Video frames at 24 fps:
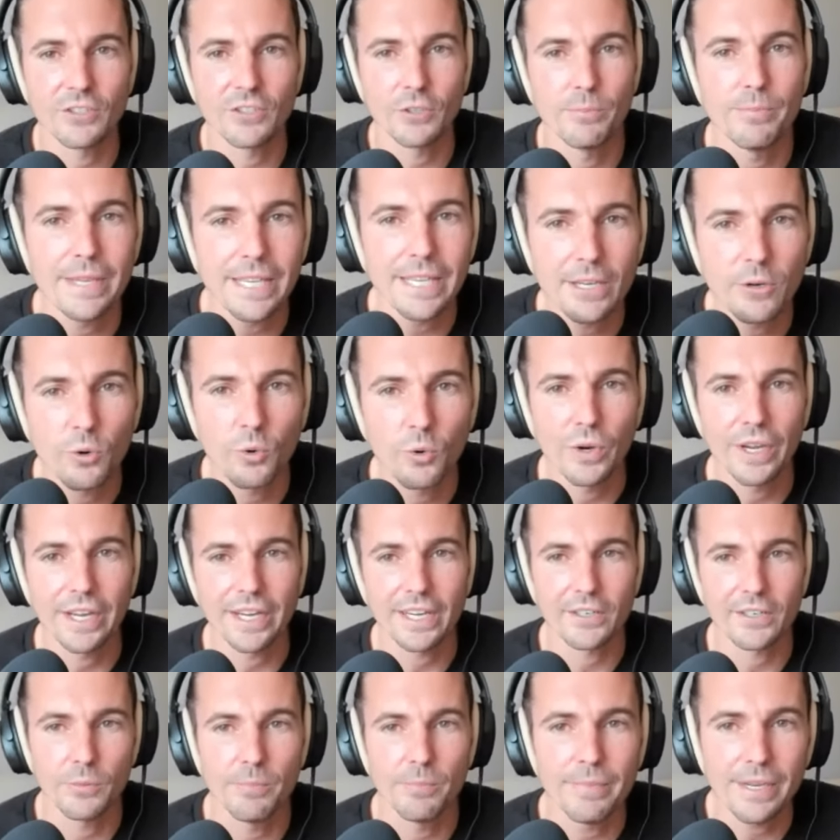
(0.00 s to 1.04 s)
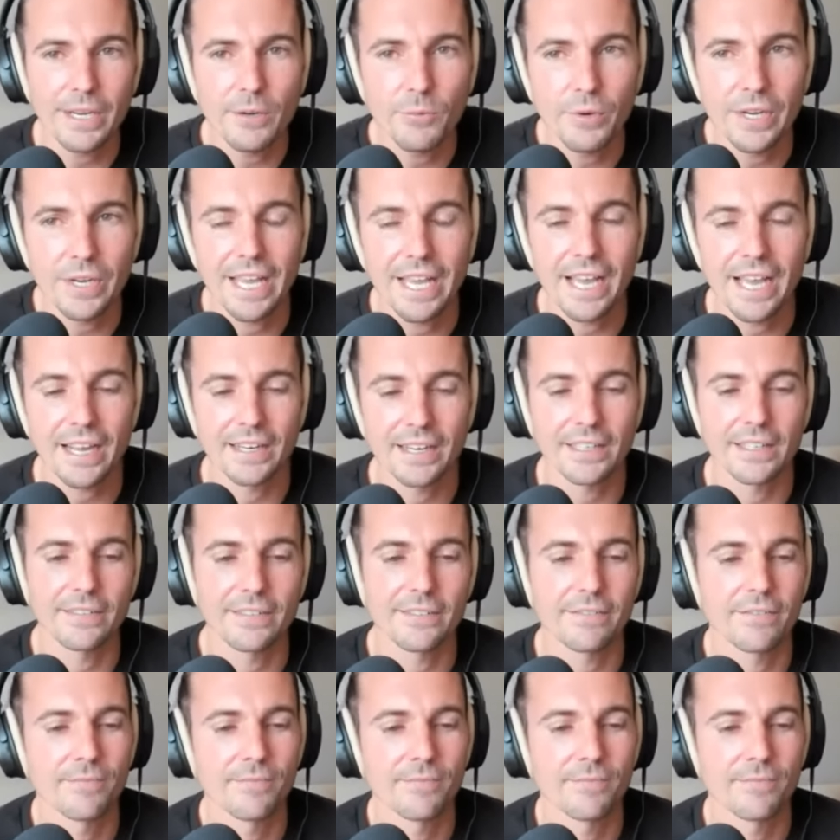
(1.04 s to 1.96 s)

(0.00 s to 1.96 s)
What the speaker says: to be quick, to be reactive.